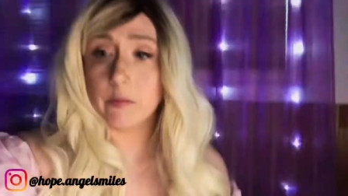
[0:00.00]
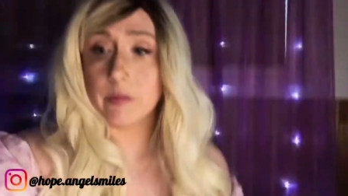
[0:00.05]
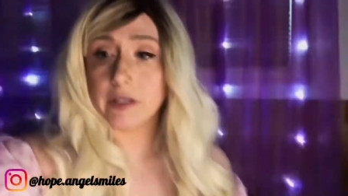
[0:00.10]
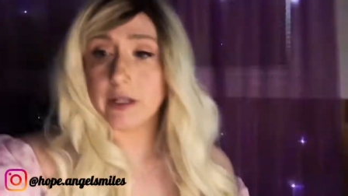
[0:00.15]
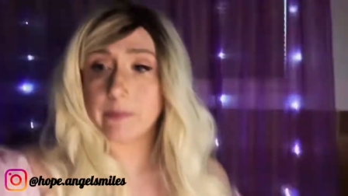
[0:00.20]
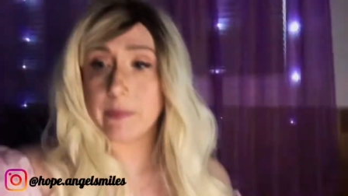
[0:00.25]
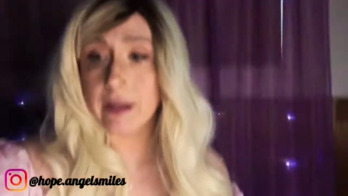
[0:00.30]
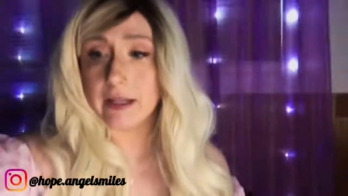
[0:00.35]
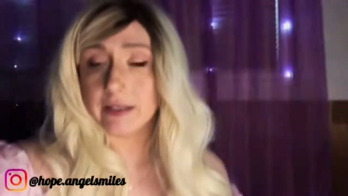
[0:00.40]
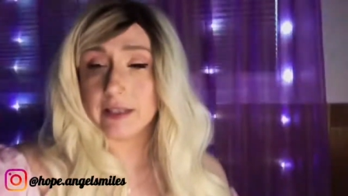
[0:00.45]

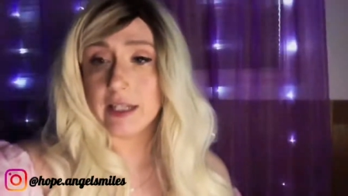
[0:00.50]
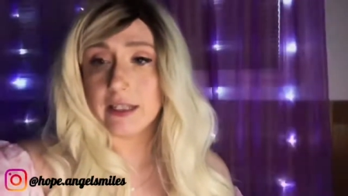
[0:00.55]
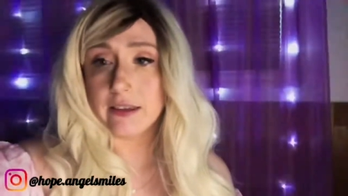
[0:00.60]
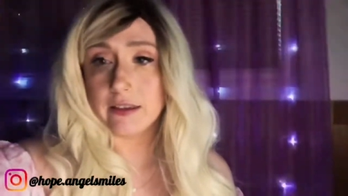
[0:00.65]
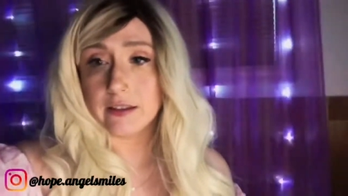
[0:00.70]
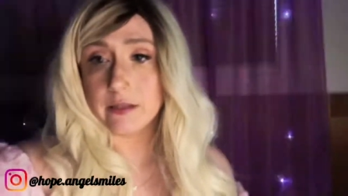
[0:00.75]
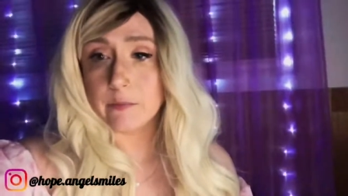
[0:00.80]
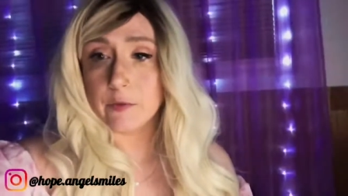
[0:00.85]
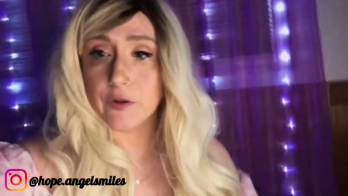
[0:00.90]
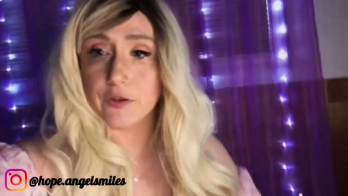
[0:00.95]
been like the
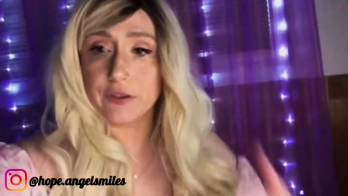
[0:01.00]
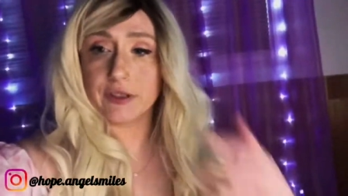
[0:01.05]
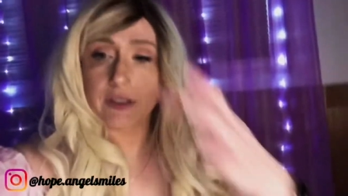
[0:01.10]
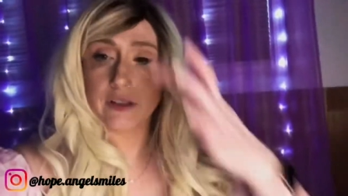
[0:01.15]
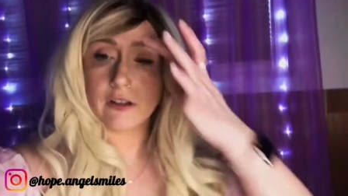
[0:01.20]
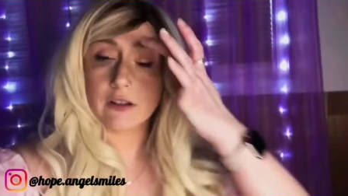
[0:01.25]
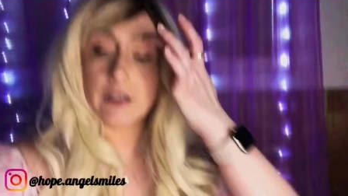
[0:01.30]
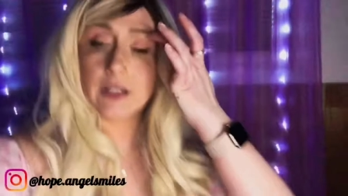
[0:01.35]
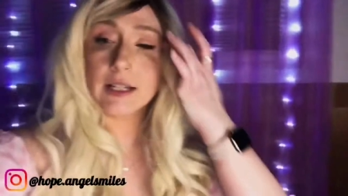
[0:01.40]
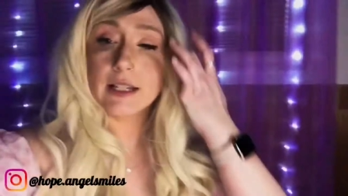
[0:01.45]
most
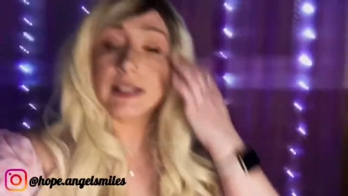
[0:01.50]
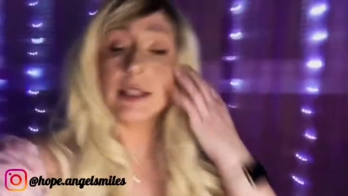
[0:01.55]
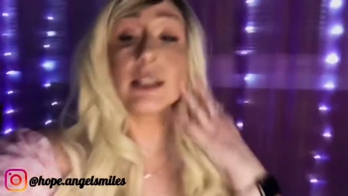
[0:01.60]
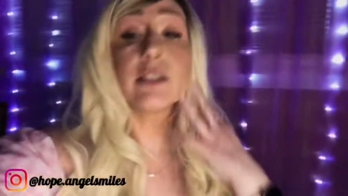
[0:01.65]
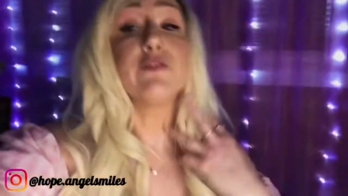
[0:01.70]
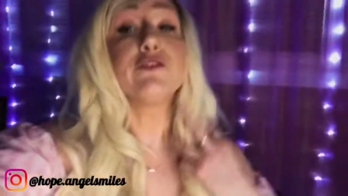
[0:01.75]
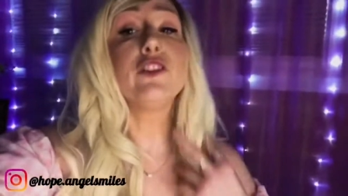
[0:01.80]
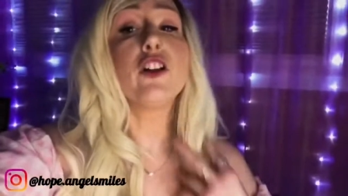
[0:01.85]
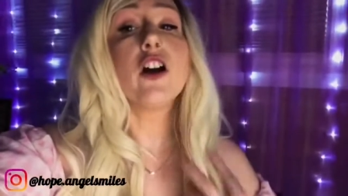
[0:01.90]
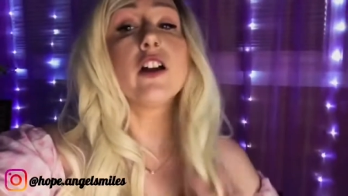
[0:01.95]
longest
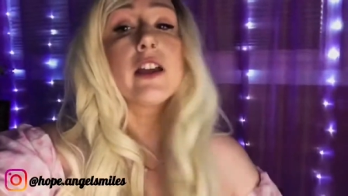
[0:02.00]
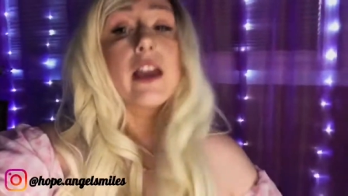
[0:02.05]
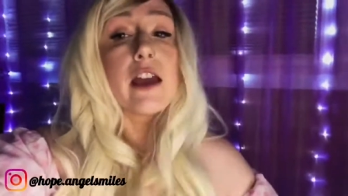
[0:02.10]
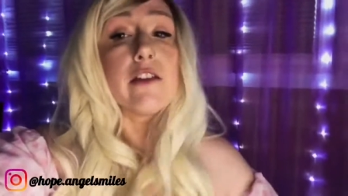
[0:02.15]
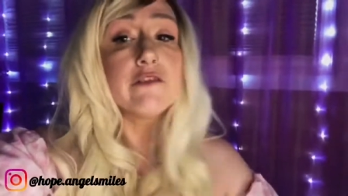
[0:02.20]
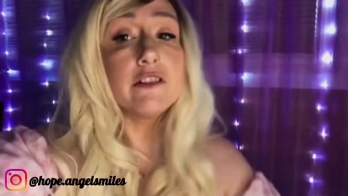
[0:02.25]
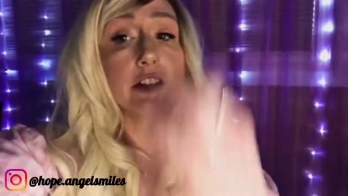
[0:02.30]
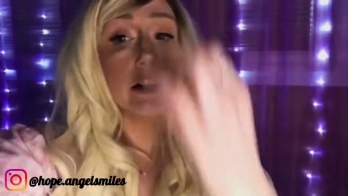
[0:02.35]
vlog ever,